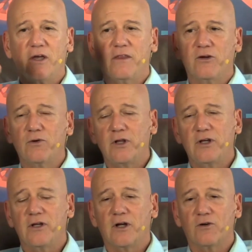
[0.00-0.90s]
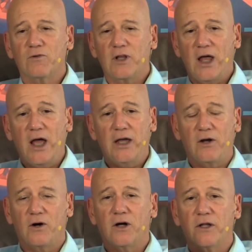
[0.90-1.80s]
they really relied
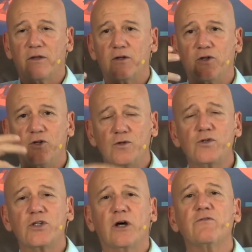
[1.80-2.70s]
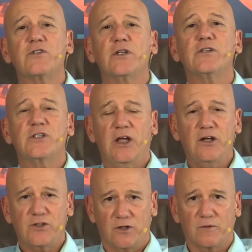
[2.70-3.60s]
on the use of
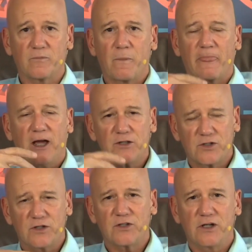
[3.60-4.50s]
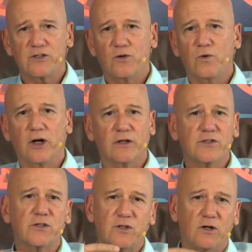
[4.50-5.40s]
sensation and sensation
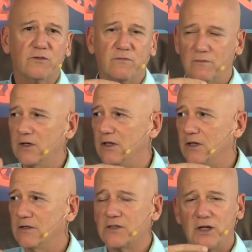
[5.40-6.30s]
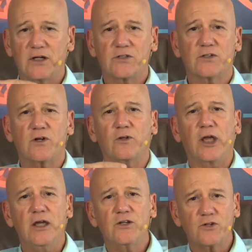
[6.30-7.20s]
awareness. It's called, in science, it's called
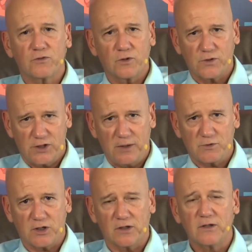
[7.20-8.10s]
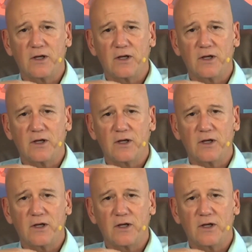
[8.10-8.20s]
interoception,